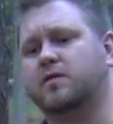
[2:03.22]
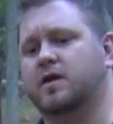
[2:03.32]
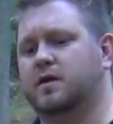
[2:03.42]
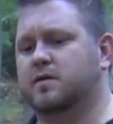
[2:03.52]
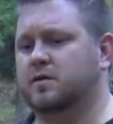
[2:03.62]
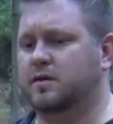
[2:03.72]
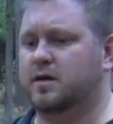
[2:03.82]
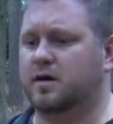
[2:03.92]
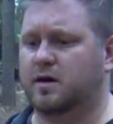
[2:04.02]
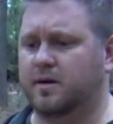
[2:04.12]
It
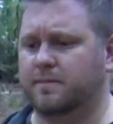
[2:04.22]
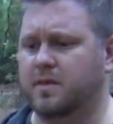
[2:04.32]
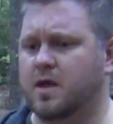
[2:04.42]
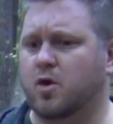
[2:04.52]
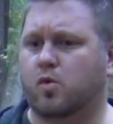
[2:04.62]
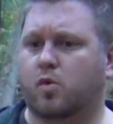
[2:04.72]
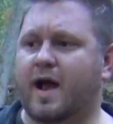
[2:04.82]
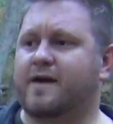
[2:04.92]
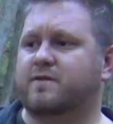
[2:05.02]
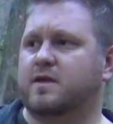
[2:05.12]
can
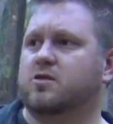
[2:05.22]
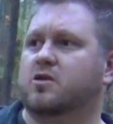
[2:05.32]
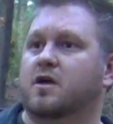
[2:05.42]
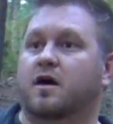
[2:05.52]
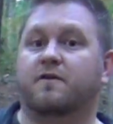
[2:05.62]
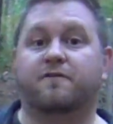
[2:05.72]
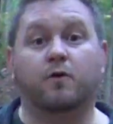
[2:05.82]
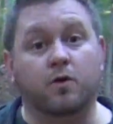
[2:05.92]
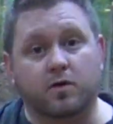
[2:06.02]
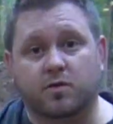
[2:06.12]
ravage a
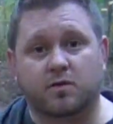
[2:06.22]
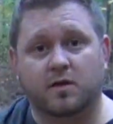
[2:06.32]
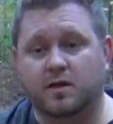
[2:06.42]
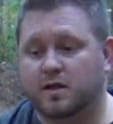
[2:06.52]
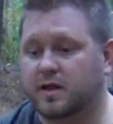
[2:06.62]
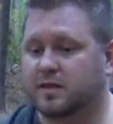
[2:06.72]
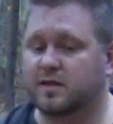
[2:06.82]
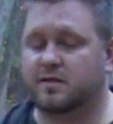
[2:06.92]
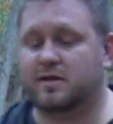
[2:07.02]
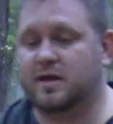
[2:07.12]
forest like
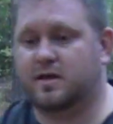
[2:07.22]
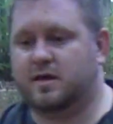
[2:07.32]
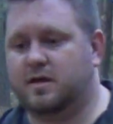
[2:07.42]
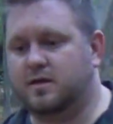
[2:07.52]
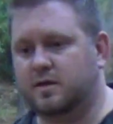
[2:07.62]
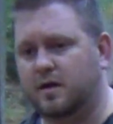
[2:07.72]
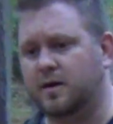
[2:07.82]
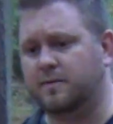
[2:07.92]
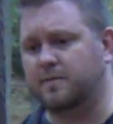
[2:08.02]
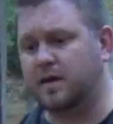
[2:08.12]
this. It can
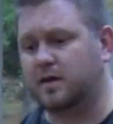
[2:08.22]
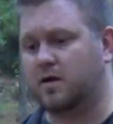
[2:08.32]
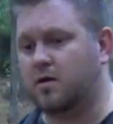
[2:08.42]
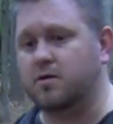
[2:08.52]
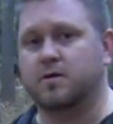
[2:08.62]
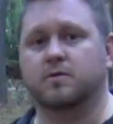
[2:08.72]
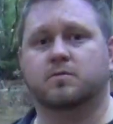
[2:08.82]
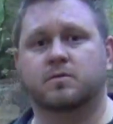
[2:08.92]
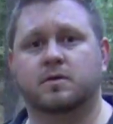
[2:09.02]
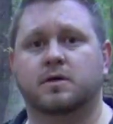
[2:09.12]
hurt you
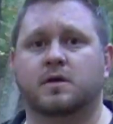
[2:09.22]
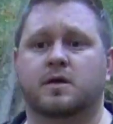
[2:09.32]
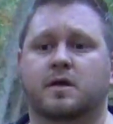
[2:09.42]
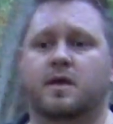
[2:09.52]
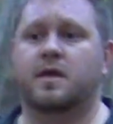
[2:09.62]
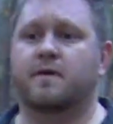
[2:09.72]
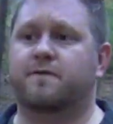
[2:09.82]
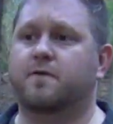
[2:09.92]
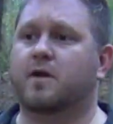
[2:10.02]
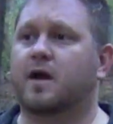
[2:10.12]

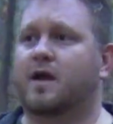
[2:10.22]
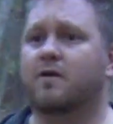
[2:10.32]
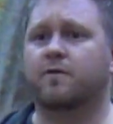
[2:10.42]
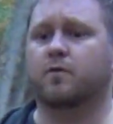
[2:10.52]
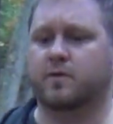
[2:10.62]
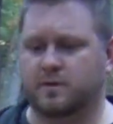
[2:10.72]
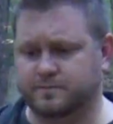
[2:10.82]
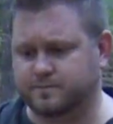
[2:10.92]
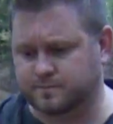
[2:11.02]
if you're not careful with it.